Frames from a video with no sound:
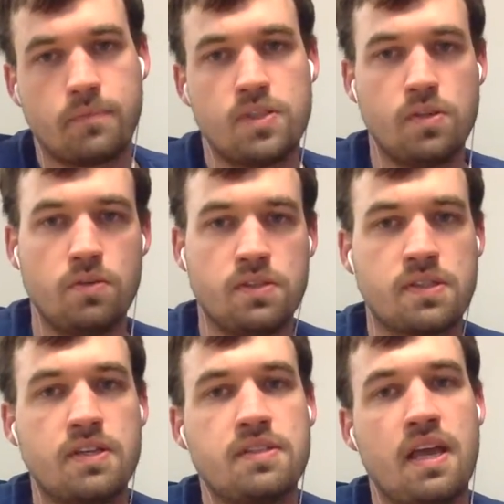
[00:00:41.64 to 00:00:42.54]
So
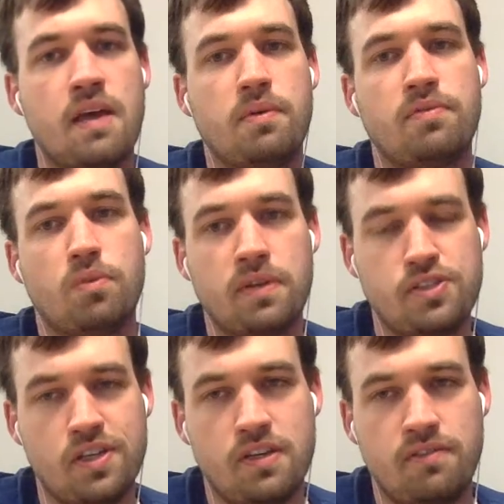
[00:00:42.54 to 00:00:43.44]
discuss the habit
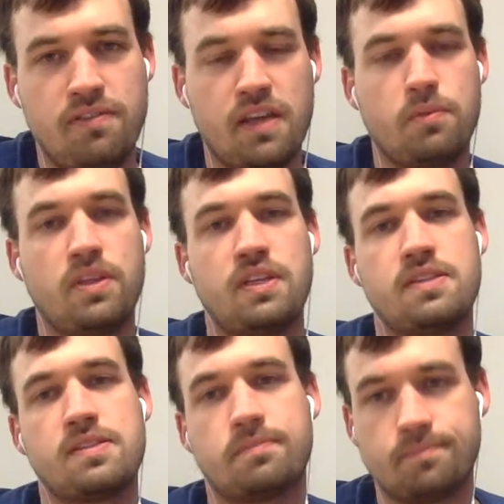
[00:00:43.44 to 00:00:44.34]
formation in
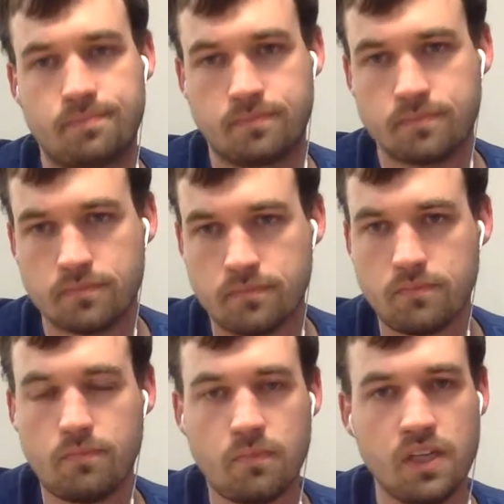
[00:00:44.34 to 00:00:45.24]
families.
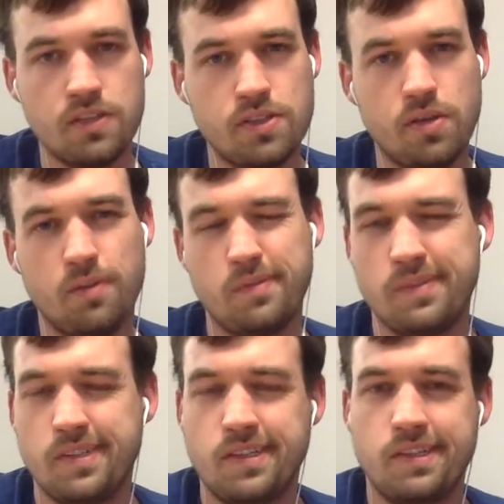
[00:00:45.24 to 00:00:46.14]
So
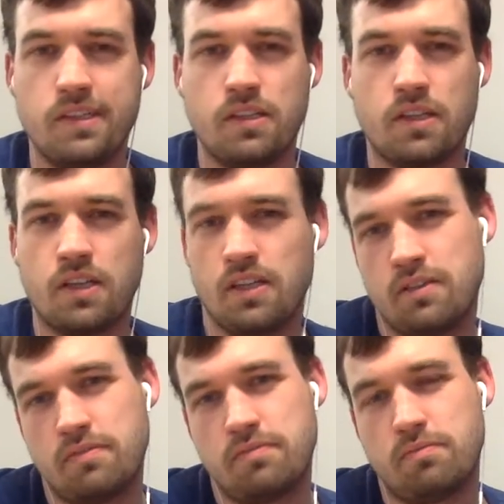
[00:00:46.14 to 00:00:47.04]
kind
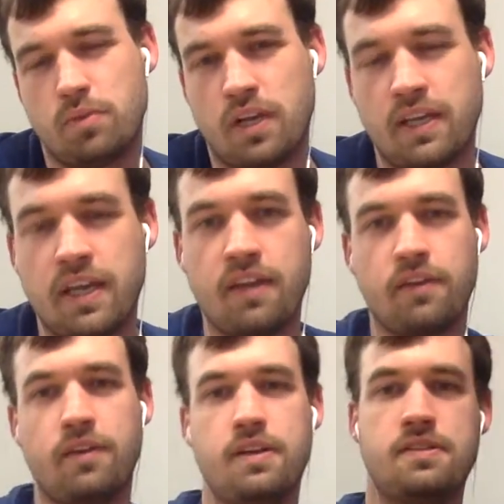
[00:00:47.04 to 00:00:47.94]
of what I
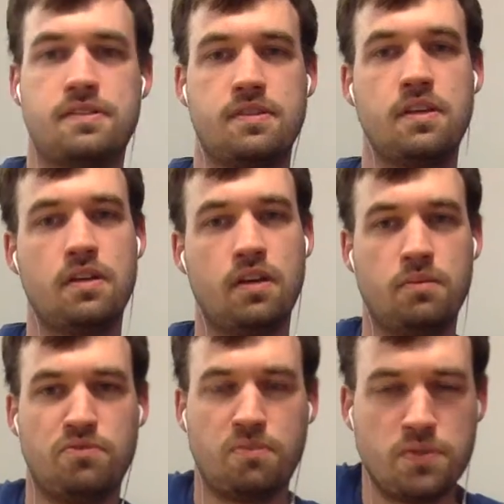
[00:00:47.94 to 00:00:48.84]
gather is
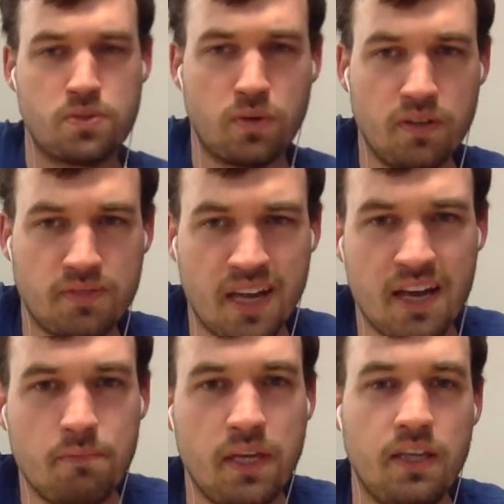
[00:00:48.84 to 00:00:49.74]
from the story of
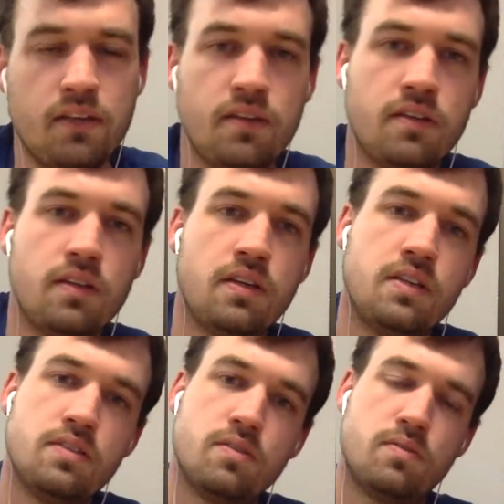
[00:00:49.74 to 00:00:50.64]
Tom Payton.
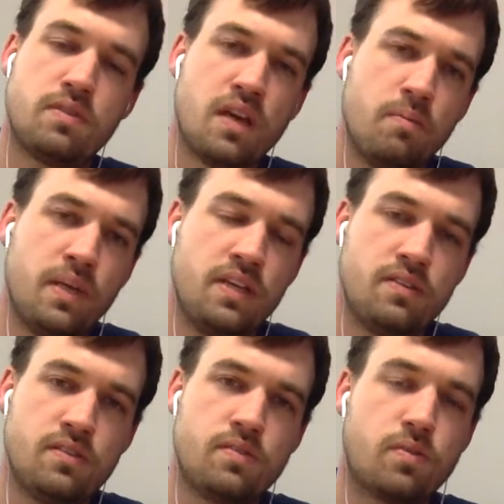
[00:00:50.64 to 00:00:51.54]
So Tom
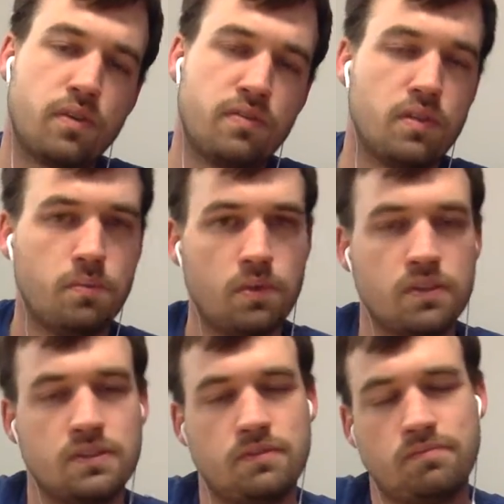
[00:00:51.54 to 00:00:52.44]
Payton's story from the
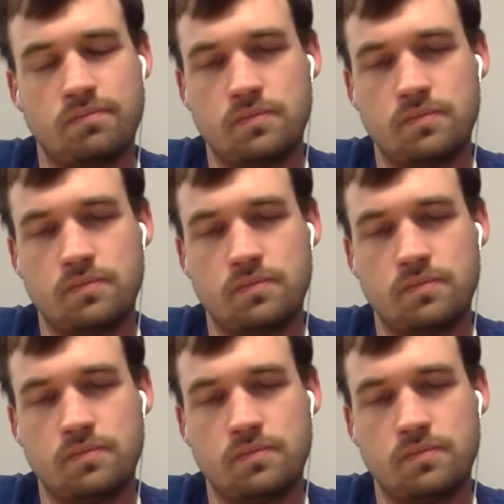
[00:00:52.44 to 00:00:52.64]
book is